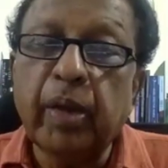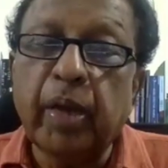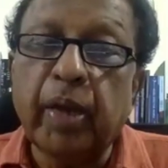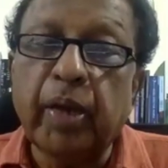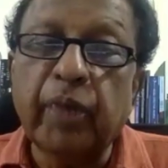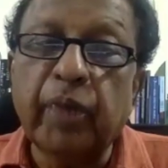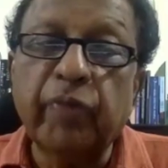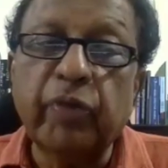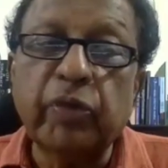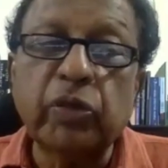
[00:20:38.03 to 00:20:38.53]

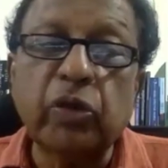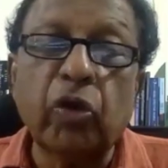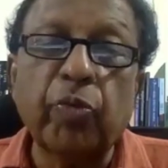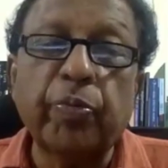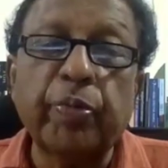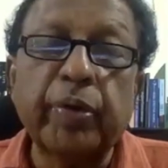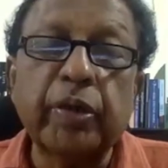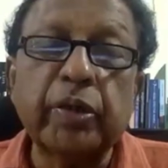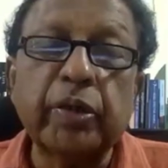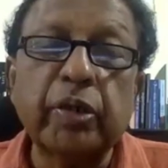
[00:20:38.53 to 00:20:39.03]
And defense
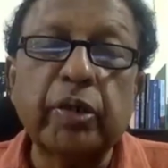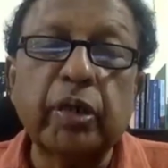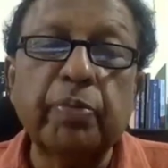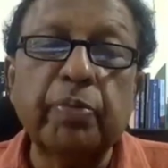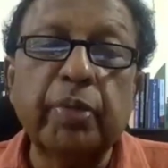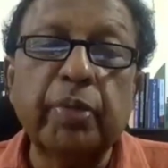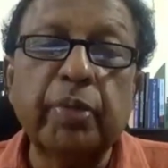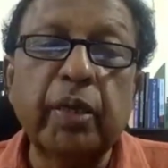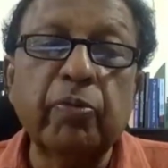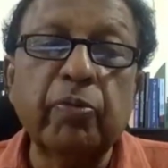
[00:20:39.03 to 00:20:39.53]

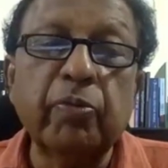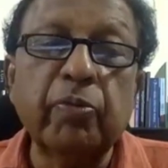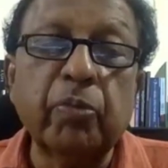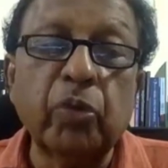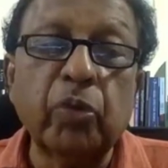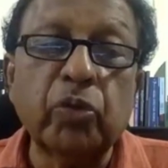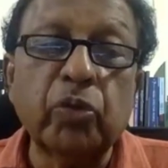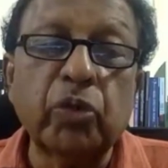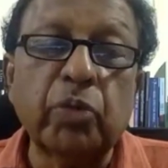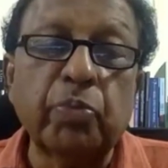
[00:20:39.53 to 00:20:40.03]
cooperation being
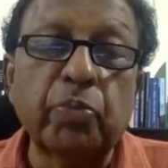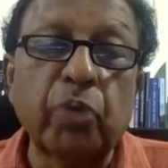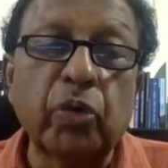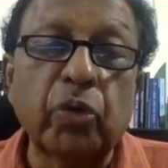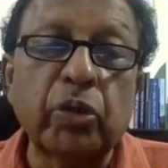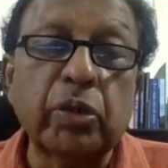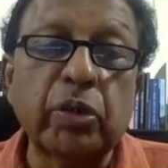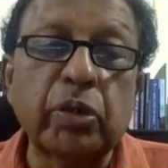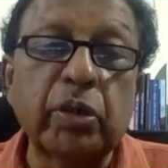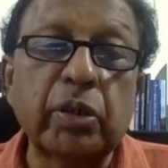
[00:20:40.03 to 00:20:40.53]
most
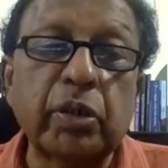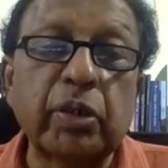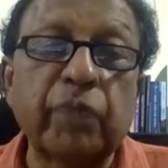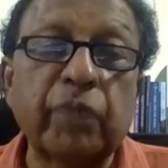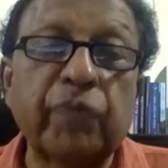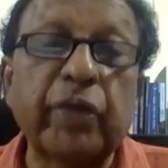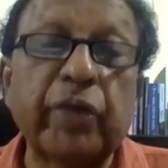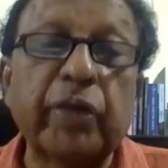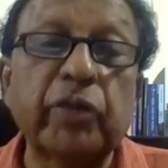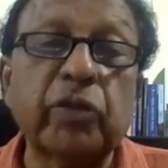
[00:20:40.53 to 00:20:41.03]
important in the
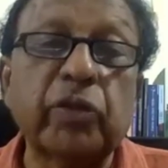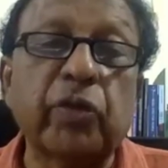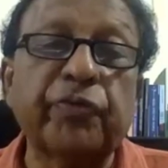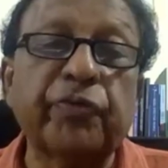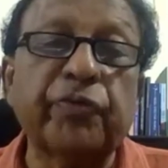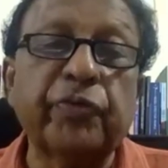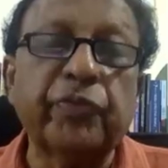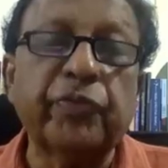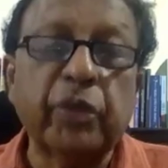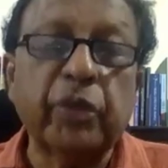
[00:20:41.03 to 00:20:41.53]
face
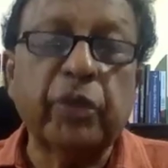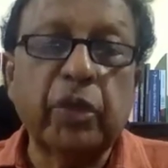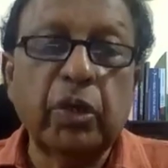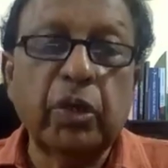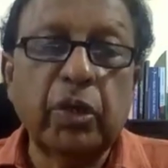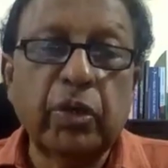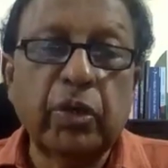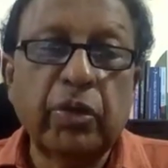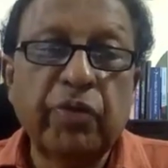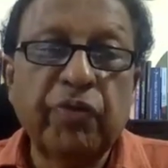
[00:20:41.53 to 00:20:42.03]
of
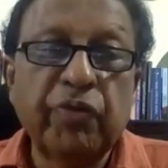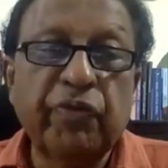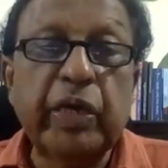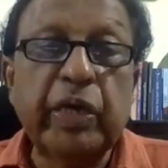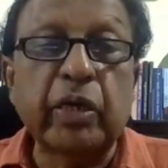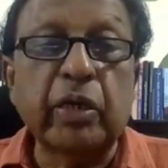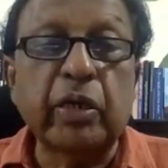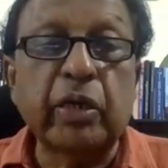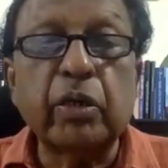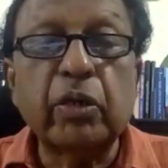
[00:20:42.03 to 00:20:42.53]

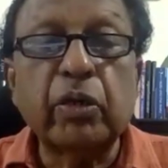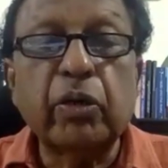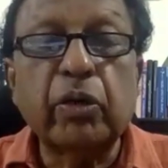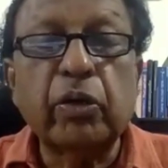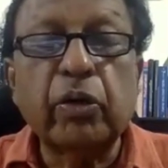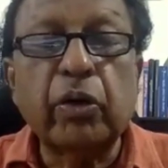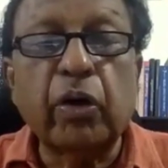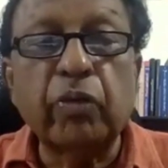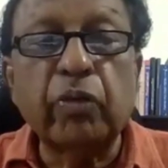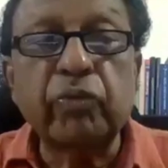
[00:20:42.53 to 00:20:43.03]
fear
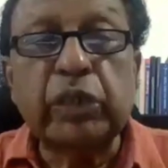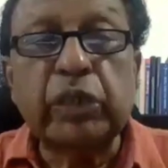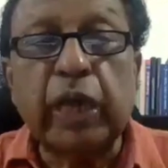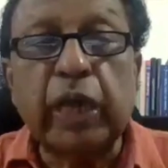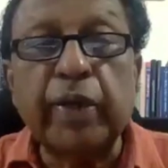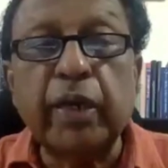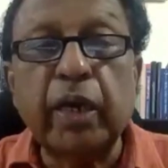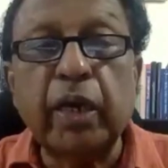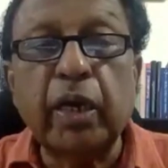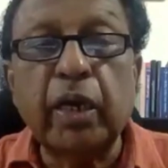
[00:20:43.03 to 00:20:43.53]
of
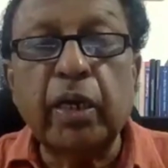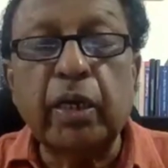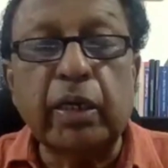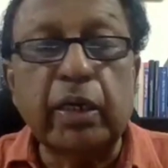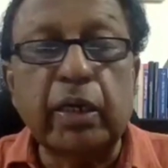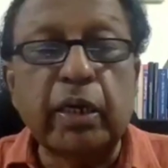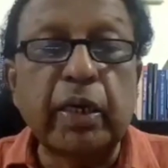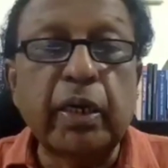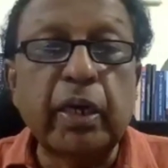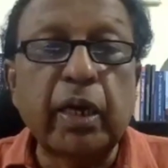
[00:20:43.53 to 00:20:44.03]
China
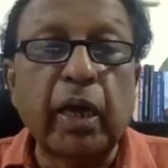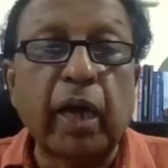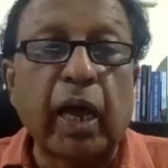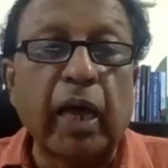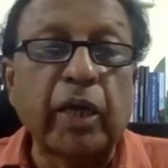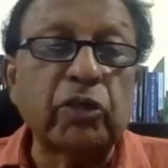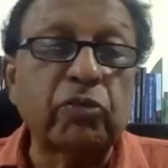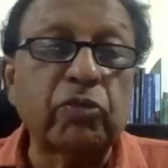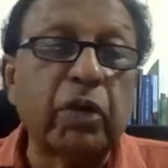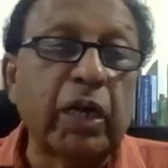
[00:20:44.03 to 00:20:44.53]
in India
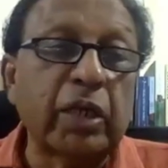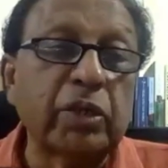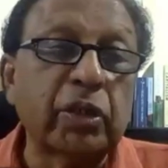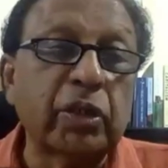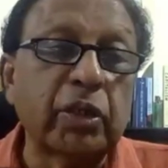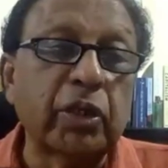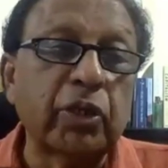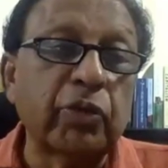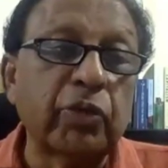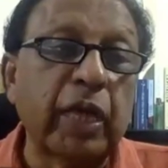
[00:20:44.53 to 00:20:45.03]
as well as
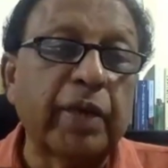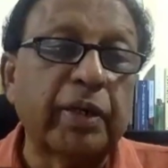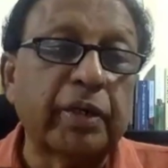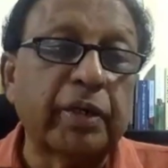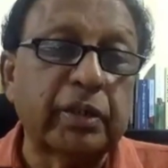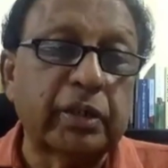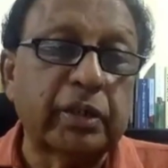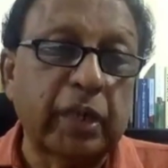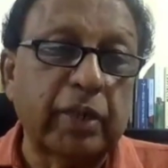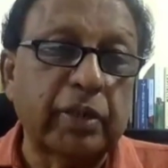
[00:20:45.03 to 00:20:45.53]
in the United
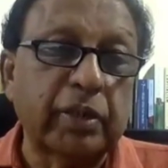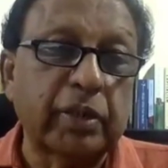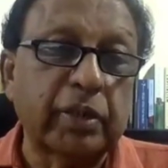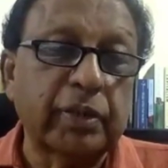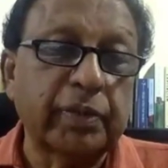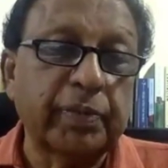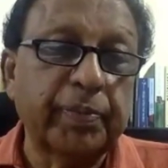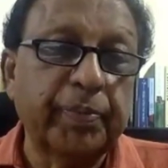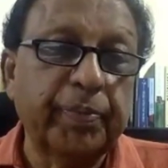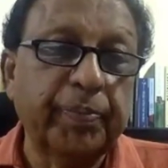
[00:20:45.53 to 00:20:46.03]

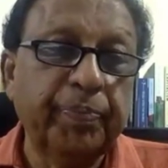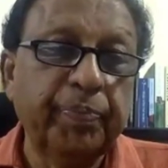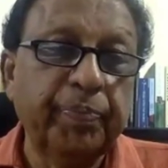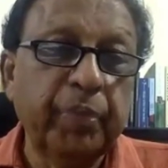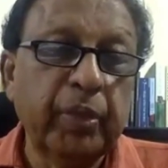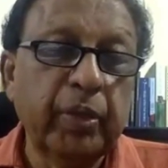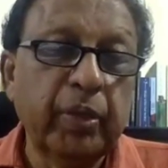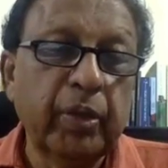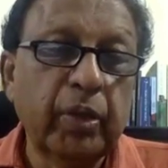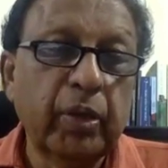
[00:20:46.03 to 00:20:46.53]
States.
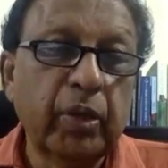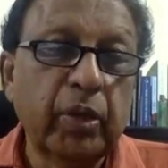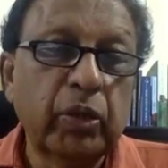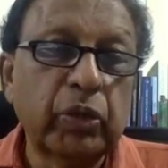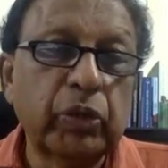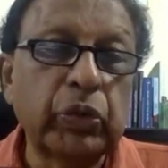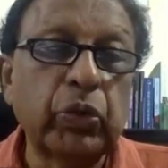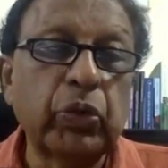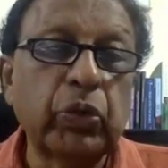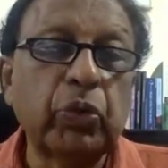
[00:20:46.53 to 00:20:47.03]

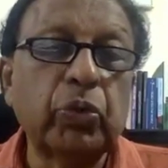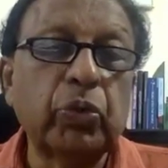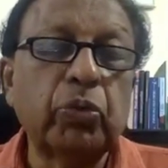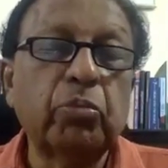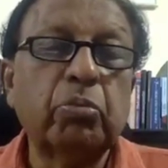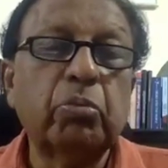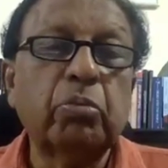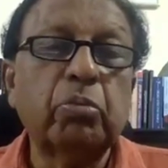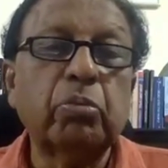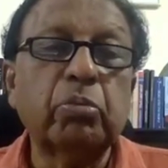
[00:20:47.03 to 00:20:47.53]
So
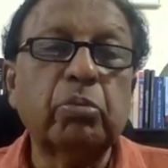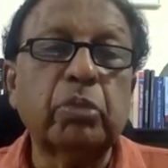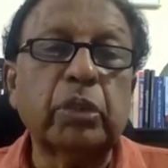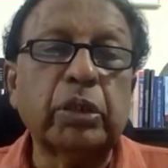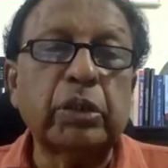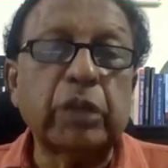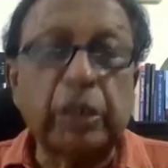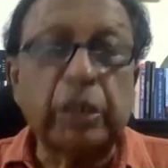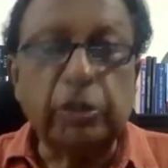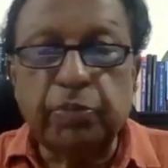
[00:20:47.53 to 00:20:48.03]

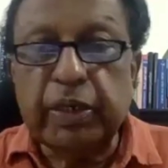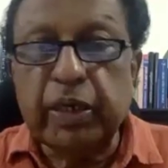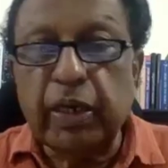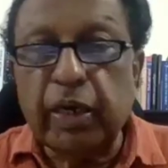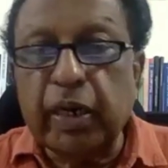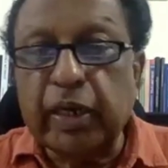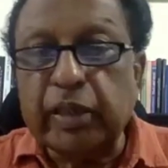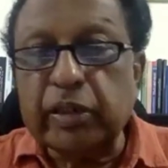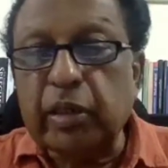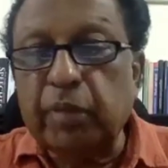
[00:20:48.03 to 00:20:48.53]
this has been
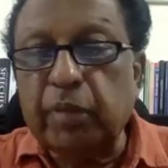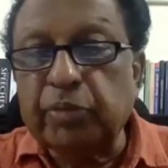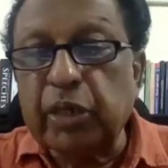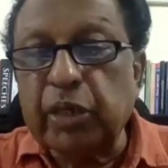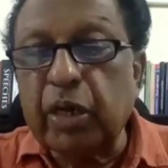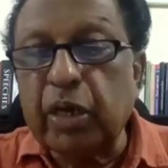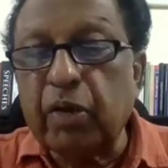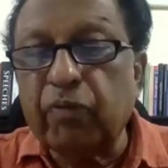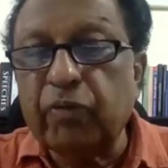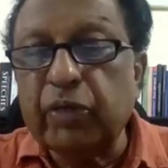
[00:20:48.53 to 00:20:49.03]
an
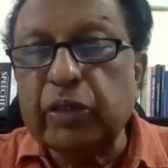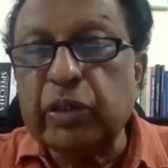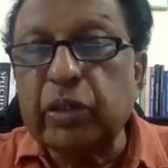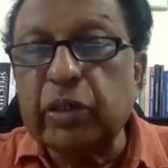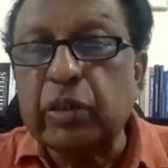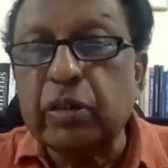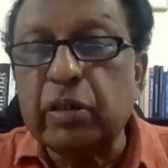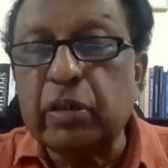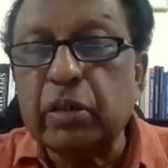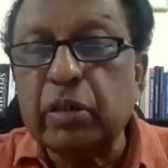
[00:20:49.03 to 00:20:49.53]
exceptional
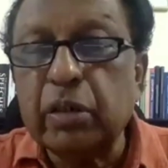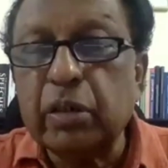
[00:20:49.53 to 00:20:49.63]
visit.